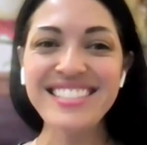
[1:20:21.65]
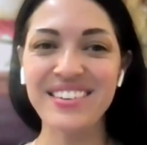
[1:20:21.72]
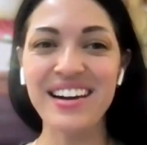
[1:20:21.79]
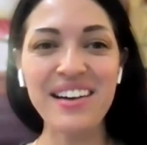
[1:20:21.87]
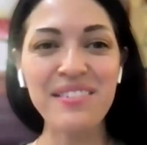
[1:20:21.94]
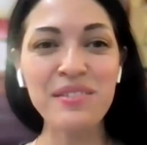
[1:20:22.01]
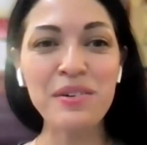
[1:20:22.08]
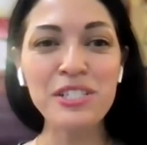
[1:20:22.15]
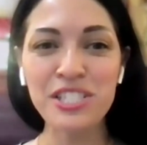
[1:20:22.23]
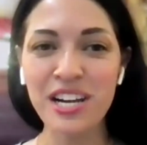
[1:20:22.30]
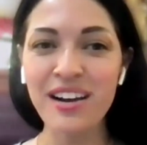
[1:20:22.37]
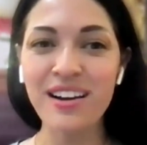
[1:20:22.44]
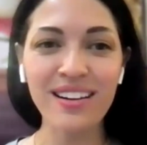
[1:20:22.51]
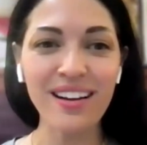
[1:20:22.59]
So I will
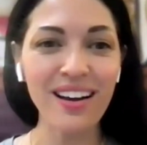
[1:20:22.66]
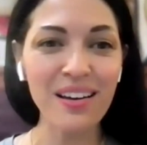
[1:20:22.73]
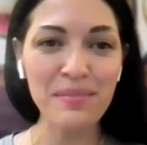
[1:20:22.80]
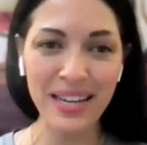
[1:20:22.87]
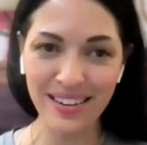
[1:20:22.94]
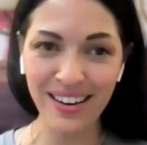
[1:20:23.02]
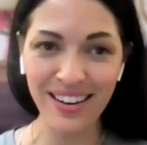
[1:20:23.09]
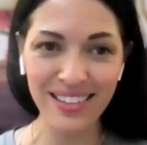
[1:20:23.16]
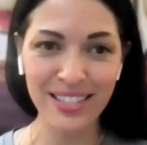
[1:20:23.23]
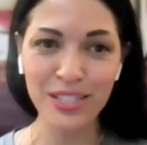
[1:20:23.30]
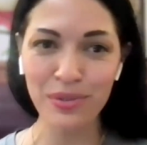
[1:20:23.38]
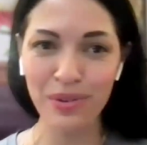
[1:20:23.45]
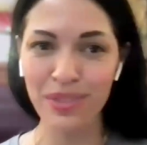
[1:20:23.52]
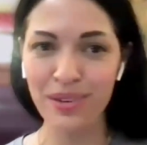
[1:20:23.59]
share all my
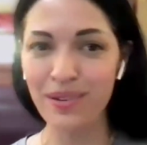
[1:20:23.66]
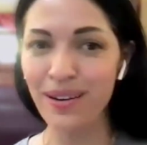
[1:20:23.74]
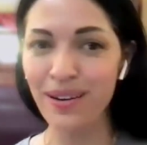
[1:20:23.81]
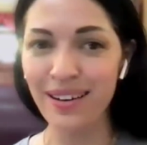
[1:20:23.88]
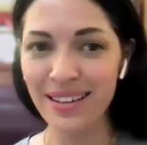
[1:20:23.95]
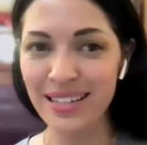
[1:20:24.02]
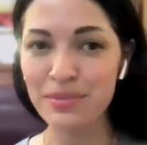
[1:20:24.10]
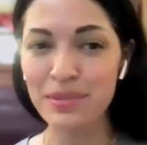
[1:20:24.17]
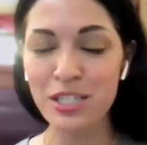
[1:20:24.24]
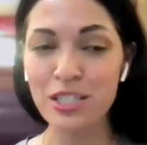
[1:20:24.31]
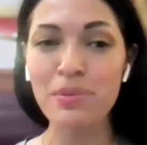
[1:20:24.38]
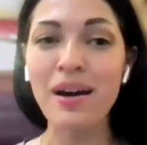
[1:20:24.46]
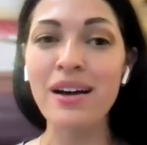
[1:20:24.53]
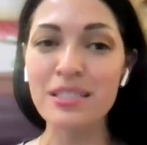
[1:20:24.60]
knowledge with you all as
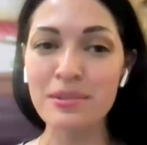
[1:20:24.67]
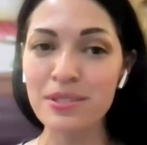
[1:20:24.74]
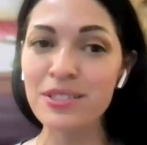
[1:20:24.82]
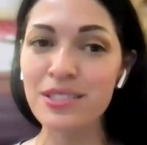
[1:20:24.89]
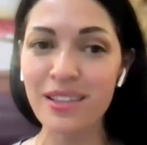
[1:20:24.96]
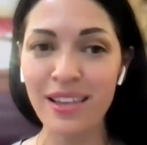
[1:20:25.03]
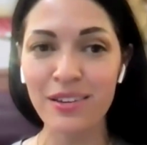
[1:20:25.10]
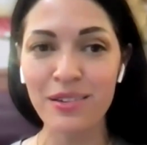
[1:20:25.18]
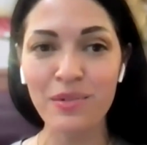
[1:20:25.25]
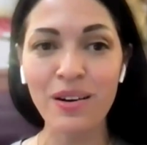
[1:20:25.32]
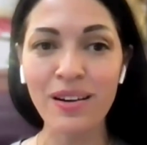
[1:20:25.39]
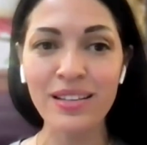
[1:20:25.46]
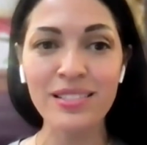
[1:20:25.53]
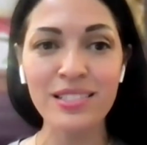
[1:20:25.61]
much as possible so that
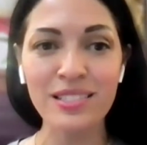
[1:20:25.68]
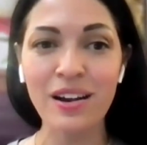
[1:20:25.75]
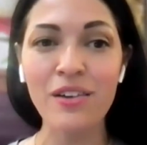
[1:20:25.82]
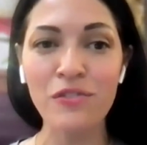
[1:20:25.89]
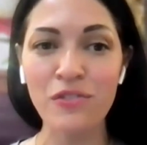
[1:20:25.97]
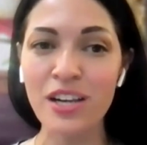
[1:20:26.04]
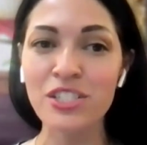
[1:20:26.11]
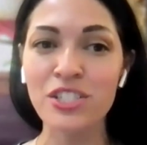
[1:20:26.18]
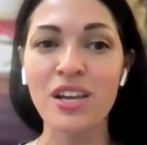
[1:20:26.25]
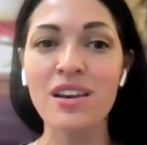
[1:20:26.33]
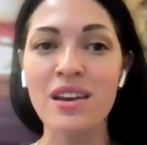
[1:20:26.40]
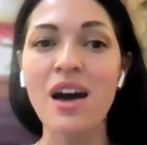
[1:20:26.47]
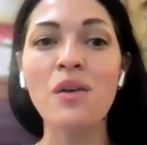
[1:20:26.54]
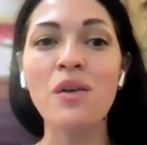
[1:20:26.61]
you all can start fresh
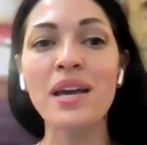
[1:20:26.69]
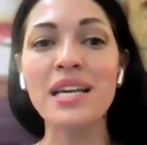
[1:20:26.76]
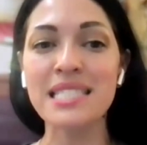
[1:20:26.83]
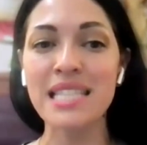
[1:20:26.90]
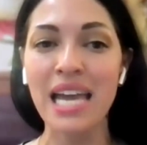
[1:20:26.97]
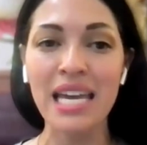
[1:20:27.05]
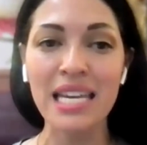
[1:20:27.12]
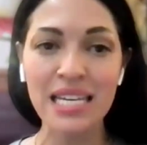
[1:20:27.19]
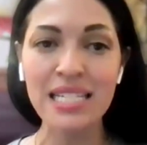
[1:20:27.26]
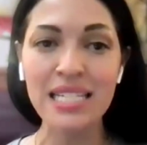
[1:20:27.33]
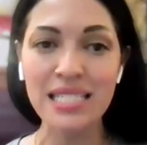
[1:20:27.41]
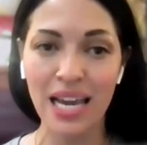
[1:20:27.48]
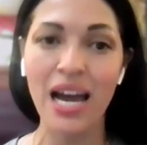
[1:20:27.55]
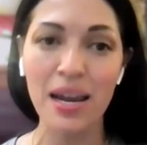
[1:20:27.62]
and not waste
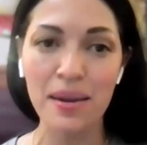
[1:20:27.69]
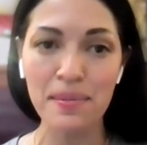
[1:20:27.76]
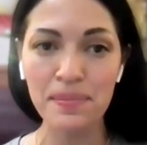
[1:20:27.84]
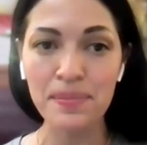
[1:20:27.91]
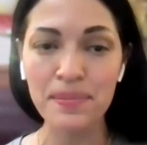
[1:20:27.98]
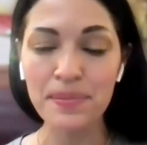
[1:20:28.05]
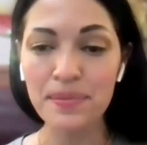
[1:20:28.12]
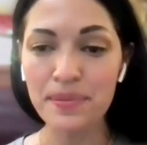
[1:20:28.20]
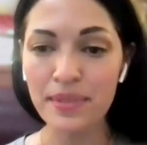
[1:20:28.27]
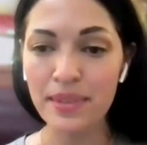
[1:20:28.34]
any time.